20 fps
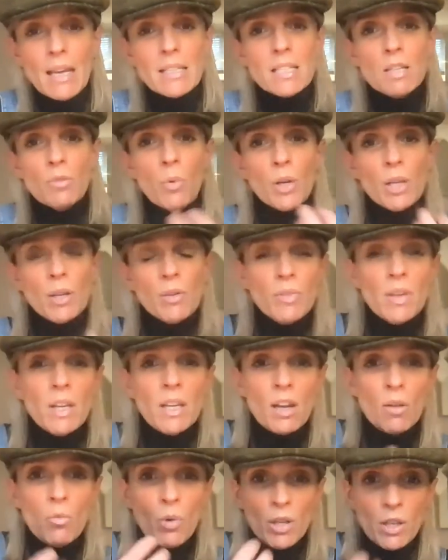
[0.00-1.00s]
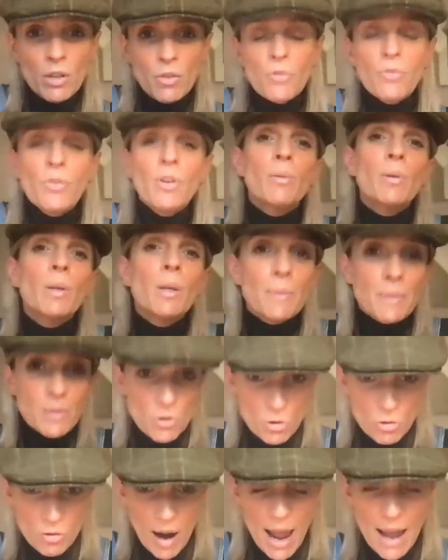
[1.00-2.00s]
So what you think and what you feel, you
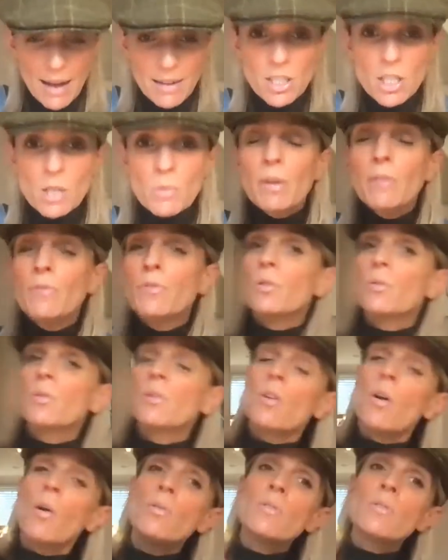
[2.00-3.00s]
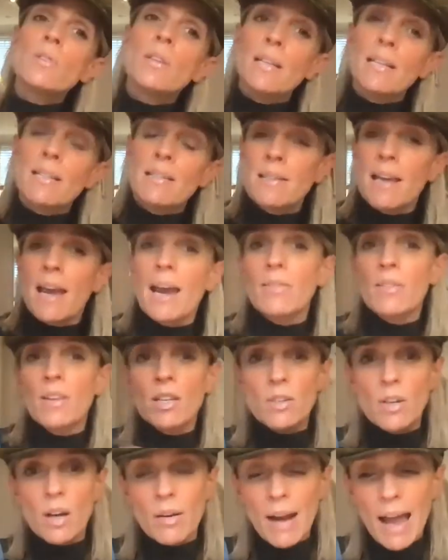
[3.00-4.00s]
attract. So if you're constantly saying that
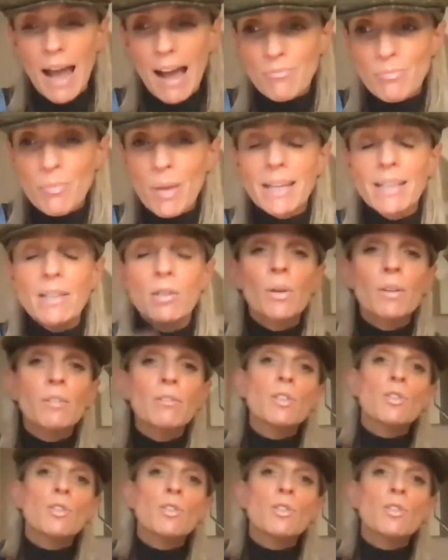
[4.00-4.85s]
you don't have money, you're going to